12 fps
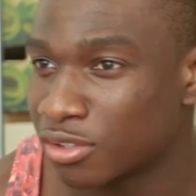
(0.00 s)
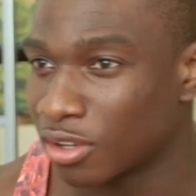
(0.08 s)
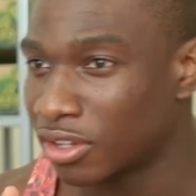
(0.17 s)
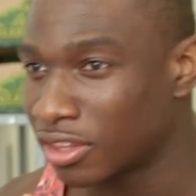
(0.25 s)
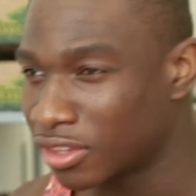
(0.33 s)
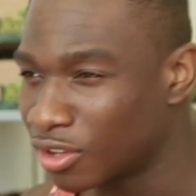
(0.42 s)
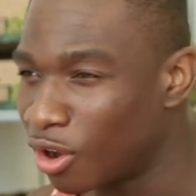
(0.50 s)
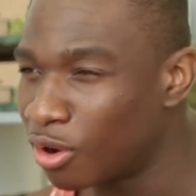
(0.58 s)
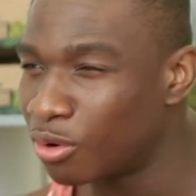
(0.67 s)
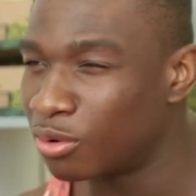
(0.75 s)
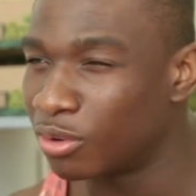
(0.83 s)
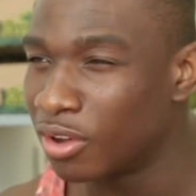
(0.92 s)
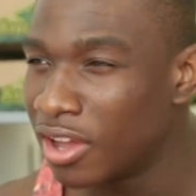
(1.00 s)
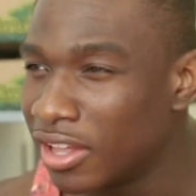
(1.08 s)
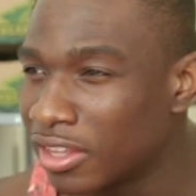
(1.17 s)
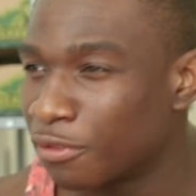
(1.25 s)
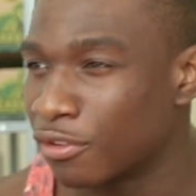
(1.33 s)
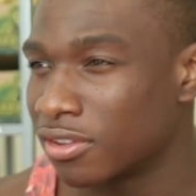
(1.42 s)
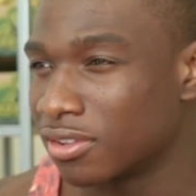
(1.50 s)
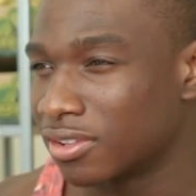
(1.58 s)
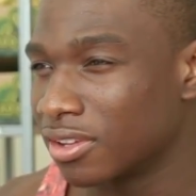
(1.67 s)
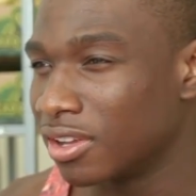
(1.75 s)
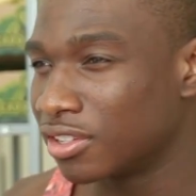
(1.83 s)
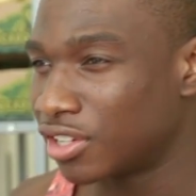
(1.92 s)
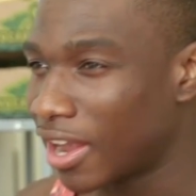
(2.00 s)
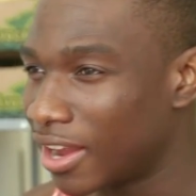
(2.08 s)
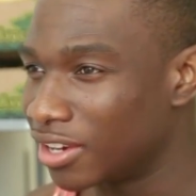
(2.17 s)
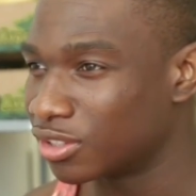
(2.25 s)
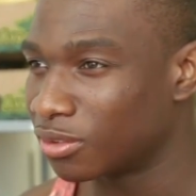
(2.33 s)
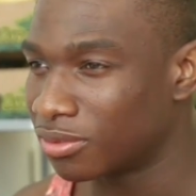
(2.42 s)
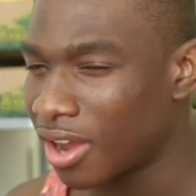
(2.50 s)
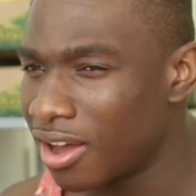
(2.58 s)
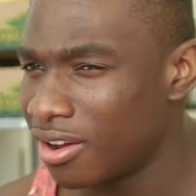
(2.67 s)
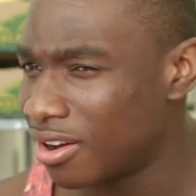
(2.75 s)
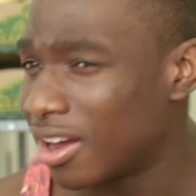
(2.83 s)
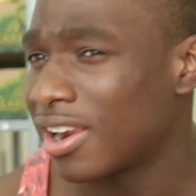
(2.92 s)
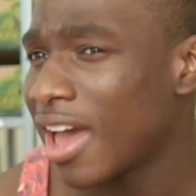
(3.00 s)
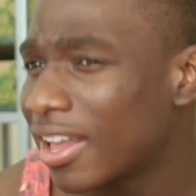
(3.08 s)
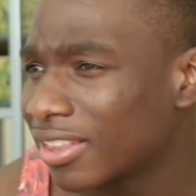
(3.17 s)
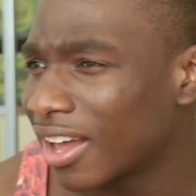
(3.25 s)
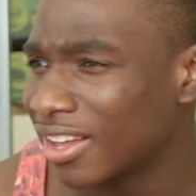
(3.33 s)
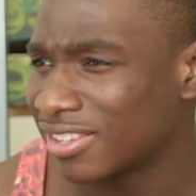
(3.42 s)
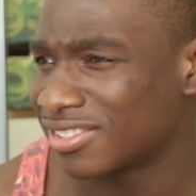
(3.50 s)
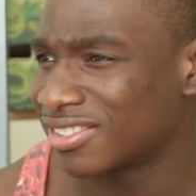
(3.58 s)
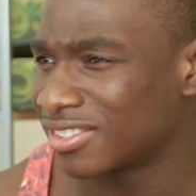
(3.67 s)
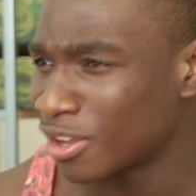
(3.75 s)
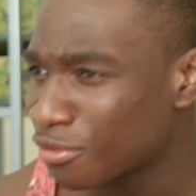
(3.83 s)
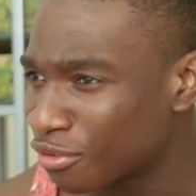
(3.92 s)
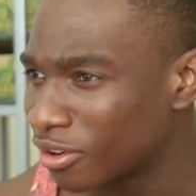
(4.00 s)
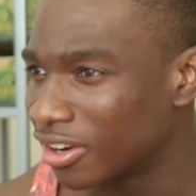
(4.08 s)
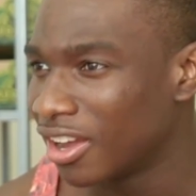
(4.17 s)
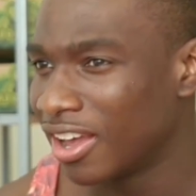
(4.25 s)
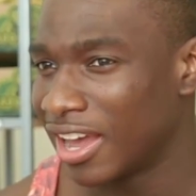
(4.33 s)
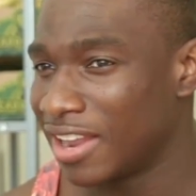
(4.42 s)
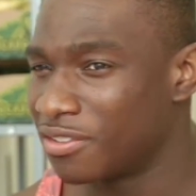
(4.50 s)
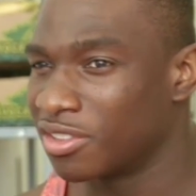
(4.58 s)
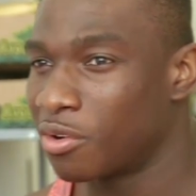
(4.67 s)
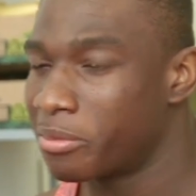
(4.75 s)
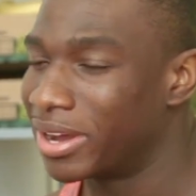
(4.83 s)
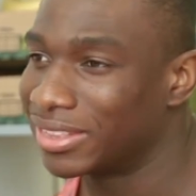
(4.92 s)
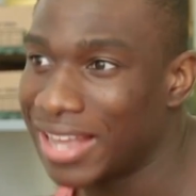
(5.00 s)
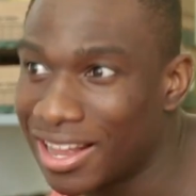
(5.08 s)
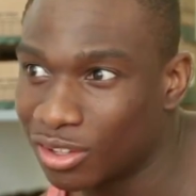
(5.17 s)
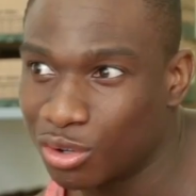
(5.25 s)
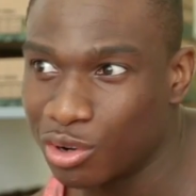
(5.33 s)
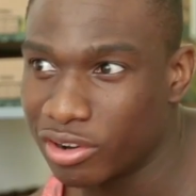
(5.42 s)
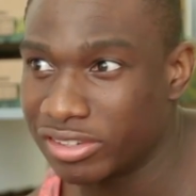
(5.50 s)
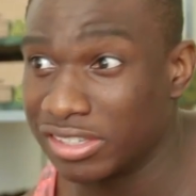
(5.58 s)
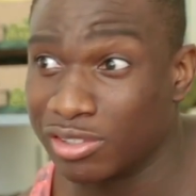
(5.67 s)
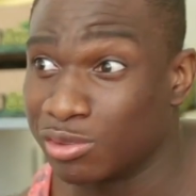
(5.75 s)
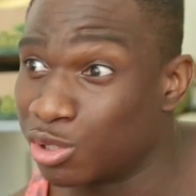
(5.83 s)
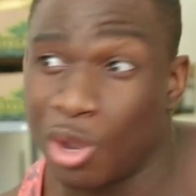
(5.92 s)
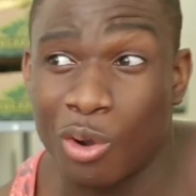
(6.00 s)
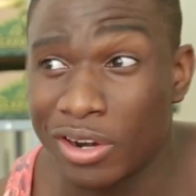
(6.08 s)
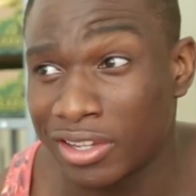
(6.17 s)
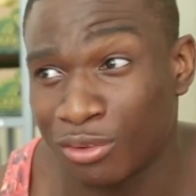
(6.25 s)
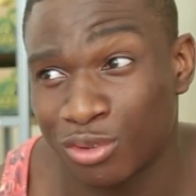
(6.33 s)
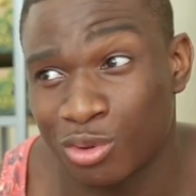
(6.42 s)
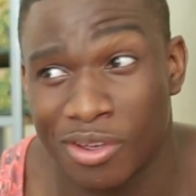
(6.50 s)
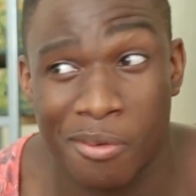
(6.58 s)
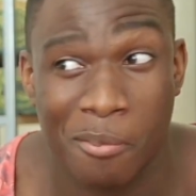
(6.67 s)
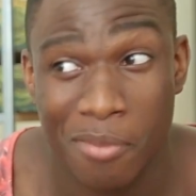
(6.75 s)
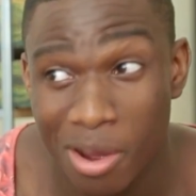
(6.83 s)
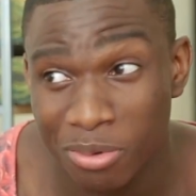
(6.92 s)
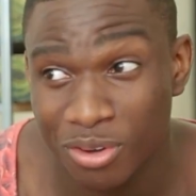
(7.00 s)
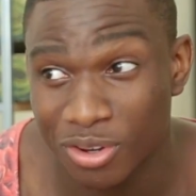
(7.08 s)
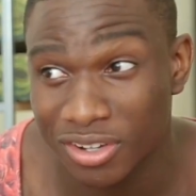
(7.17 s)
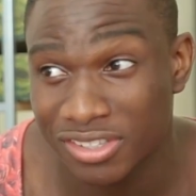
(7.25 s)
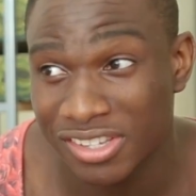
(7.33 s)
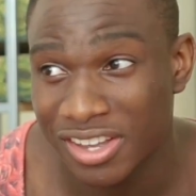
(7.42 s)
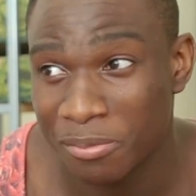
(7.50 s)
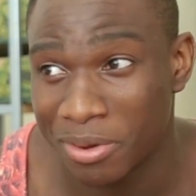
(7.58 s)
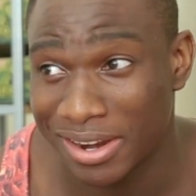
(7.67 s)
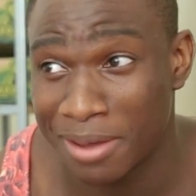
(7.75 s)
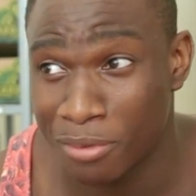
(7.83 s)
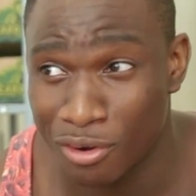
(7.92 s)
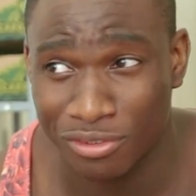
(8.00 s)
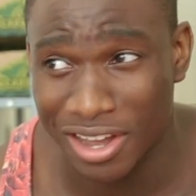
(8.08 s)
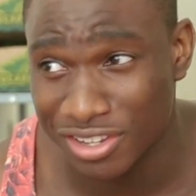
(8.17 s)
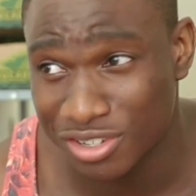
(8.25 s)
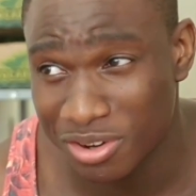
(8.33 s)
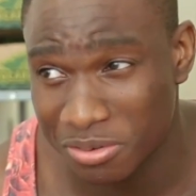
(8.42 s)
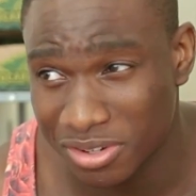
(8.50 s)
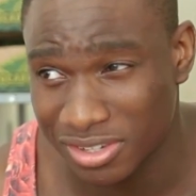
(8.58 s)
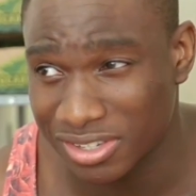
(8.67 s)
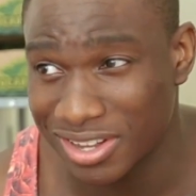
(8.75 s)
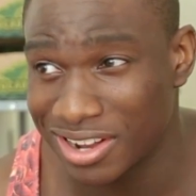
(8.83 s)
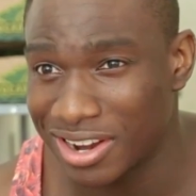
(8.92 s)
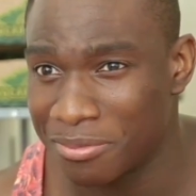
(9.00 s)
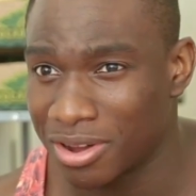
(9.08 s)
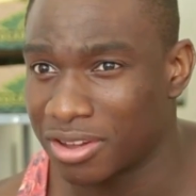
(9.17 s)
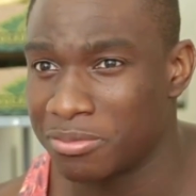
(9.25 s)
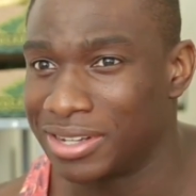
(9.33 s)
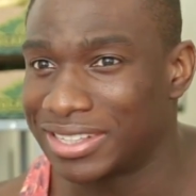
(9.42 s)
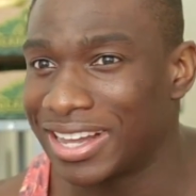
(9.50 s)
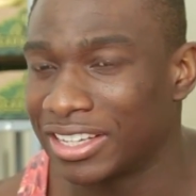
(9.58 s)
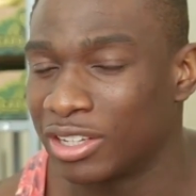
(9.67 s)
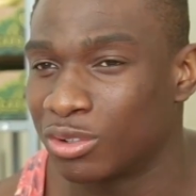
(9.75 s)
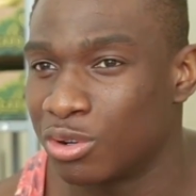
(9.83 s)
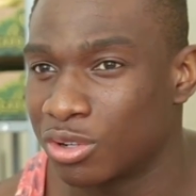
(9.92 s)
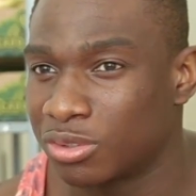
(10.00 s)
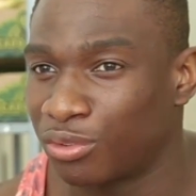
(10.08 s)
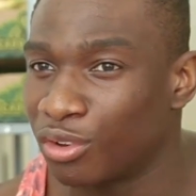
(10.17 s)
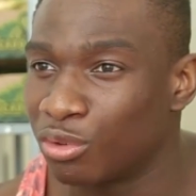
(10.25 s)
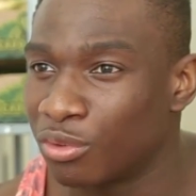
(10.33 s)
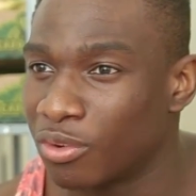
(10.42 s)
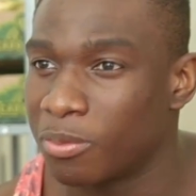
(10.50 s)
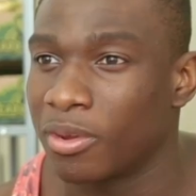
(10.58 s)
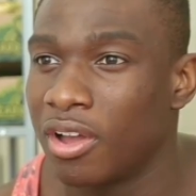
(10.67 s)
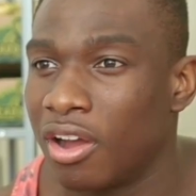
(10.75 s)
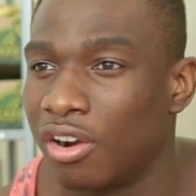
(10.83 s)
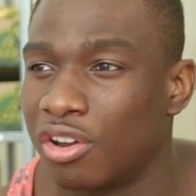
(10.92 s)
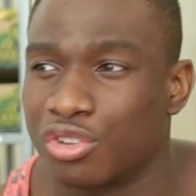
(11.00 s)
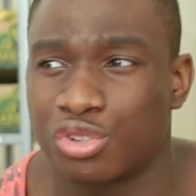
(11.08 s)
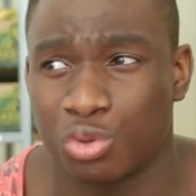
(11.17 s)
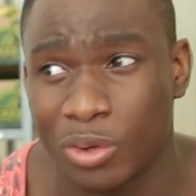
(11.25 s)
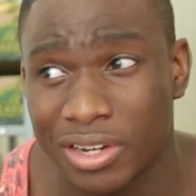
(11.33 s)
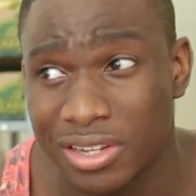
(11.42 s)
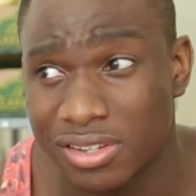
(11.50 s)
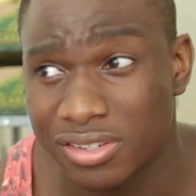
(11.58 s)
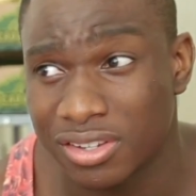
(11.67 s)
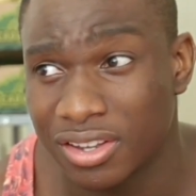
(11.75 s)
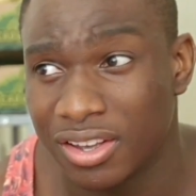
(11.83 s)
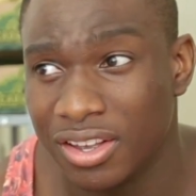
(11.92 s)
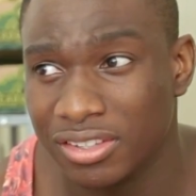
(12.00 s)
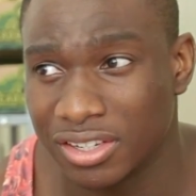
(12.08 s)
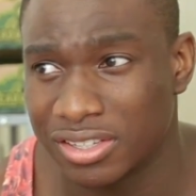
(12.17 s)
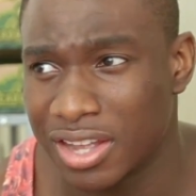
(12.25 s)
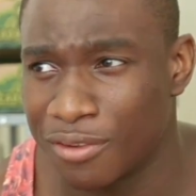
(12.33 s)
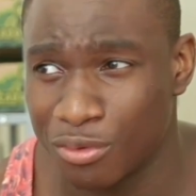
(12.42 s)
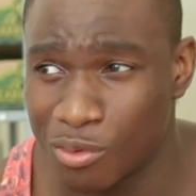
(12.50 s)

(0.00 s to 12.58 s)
So it's a whole different change of like, oh, I like that. It's different. And even though when my dad cooks, it's totally different to the way my mum cooks. But they're both Nigerian. You understand? My dad cooks food with a lot of sweetness. You understand?